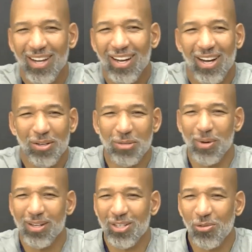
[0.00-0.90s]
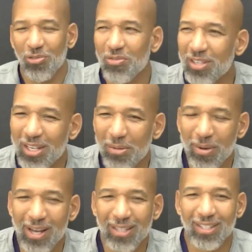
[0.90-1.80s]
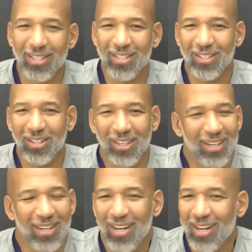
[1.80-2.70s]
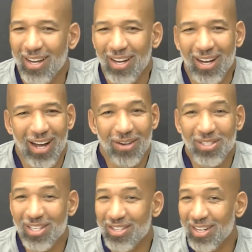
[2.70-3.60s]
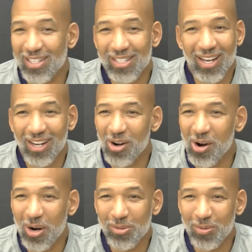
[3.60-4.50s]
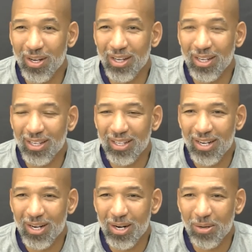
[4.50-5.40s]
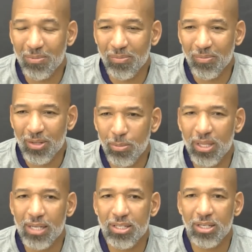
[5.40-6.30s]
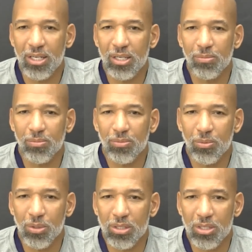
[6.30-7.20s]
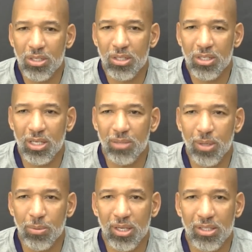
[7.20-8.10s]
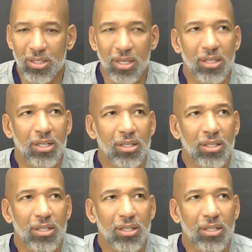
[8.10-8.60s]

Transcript: I was about 215 back then, so I was just trying to stay out of harm's way. But that team was a team that was contending.